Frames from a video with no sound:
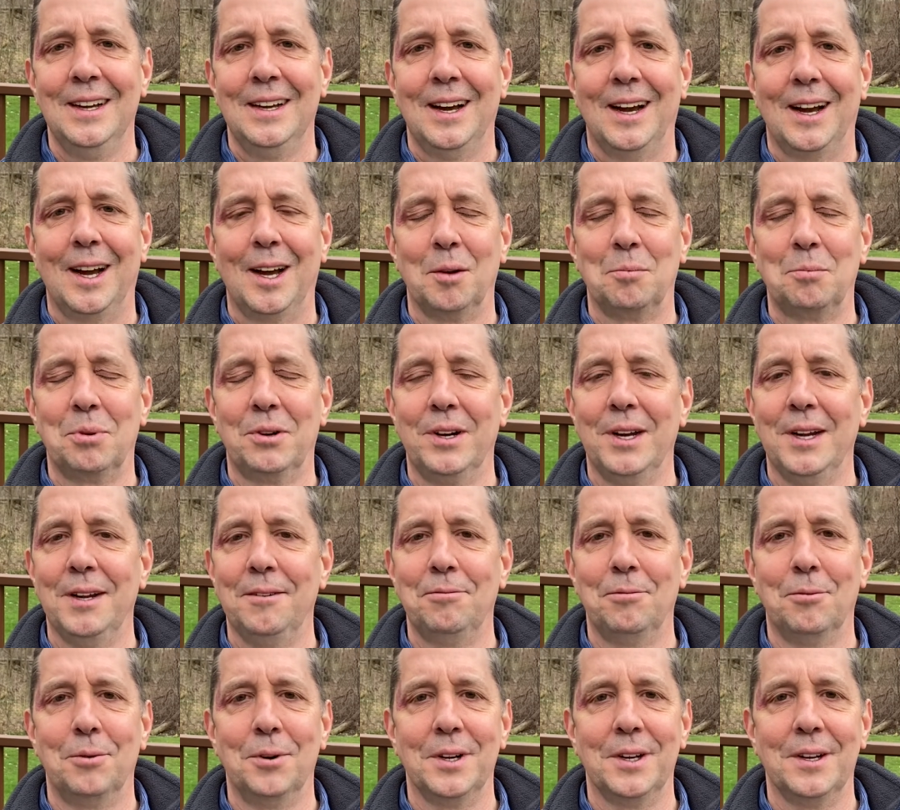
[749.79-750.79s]
I pray
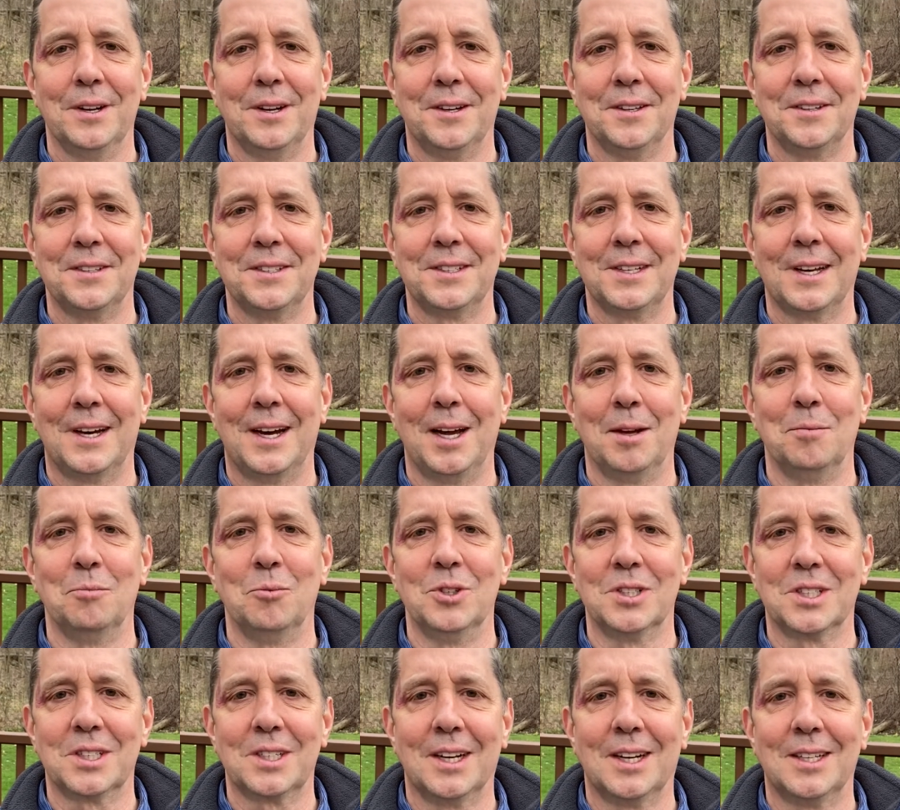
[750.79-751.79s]
for you all the time.
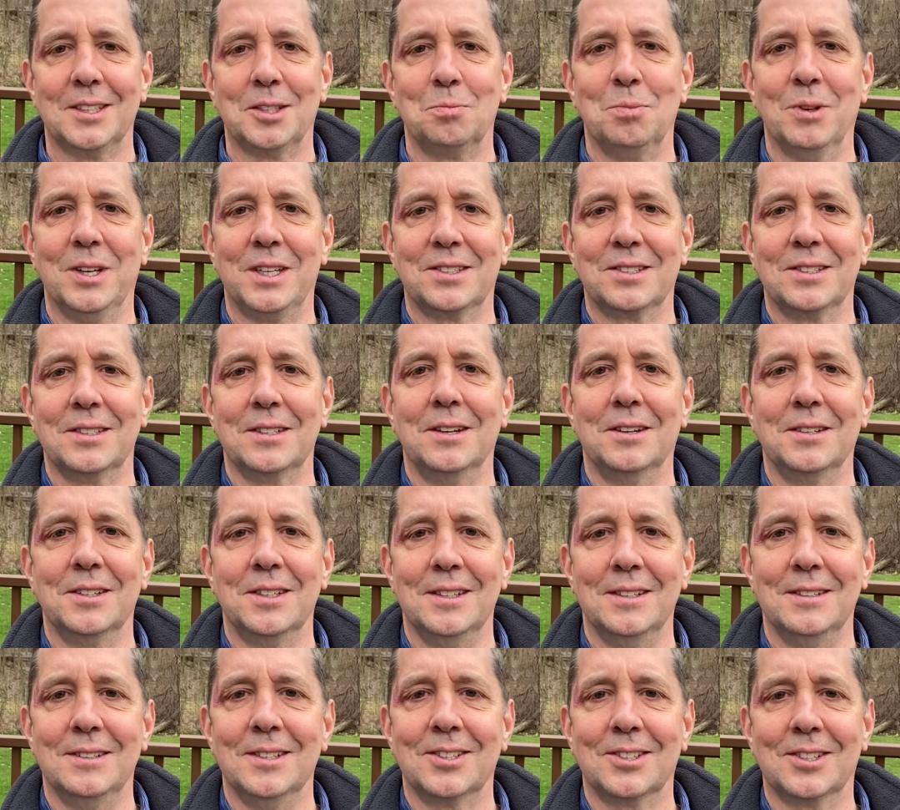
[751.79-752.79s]
Wish God's blessing on you
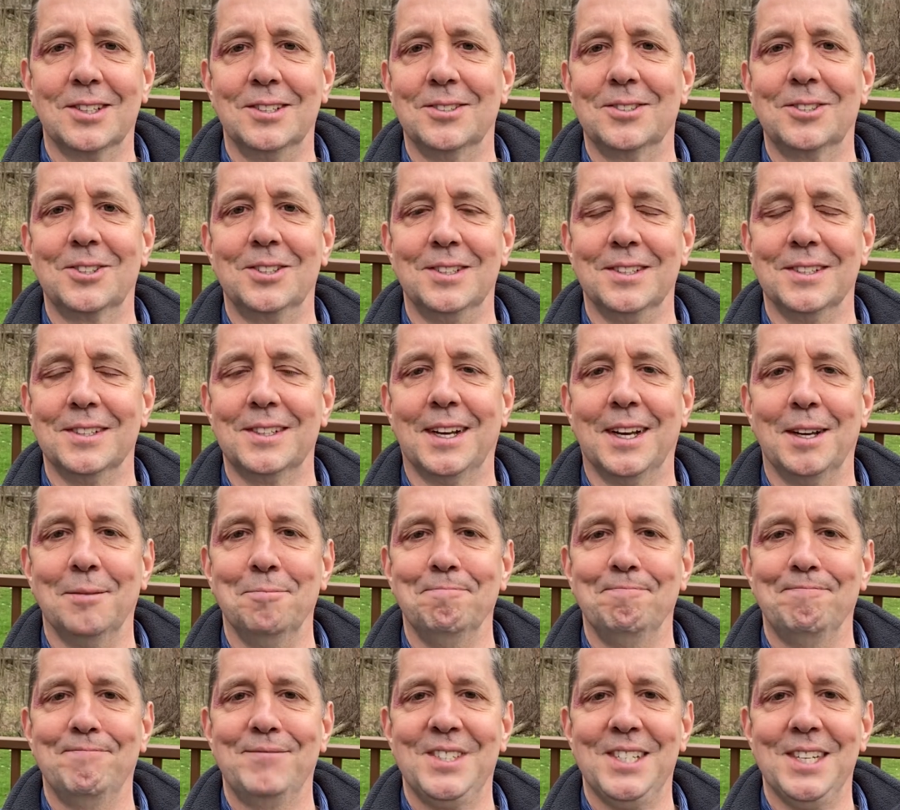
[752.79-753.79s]
in this uncertain time.
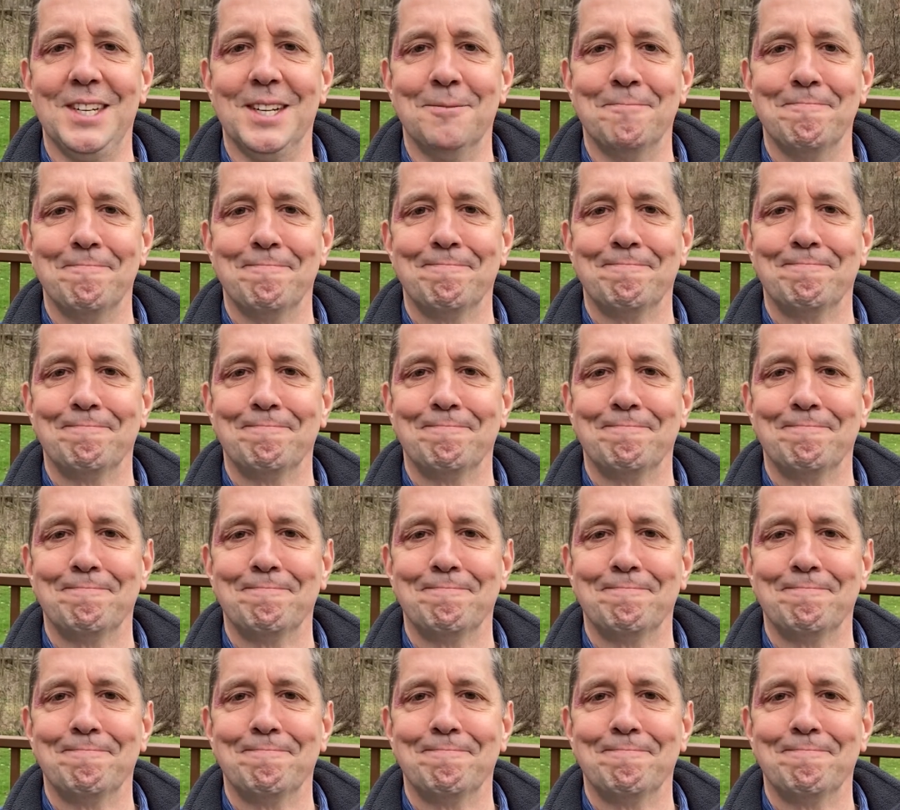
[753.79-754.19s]
See ya.